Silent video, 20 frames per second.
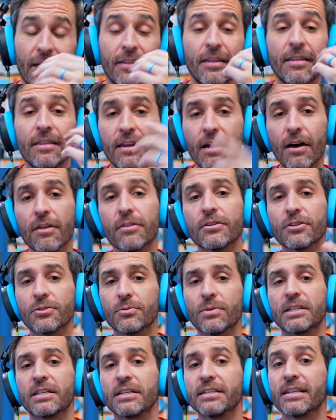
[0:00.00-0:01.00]
And then the other
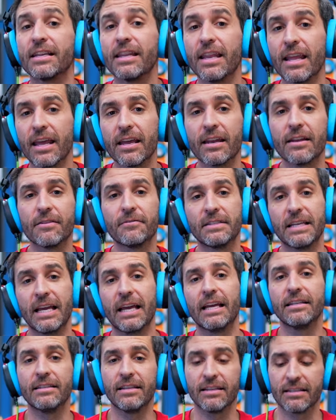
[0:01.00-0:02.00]
switch is a negative
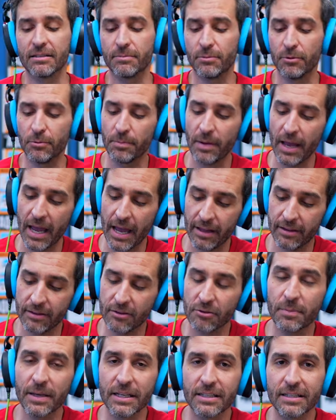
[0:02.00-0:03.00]
10 decibel pad,
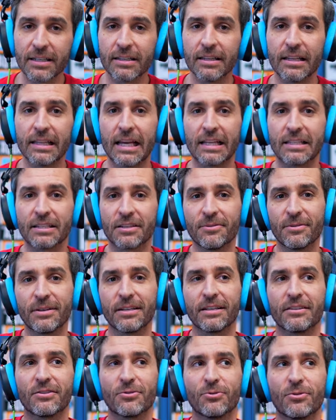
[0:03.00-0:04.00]
so basically that's going
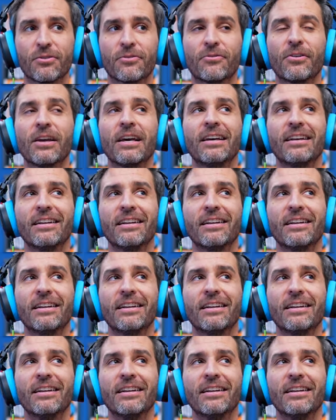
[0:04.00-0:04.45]
to sort of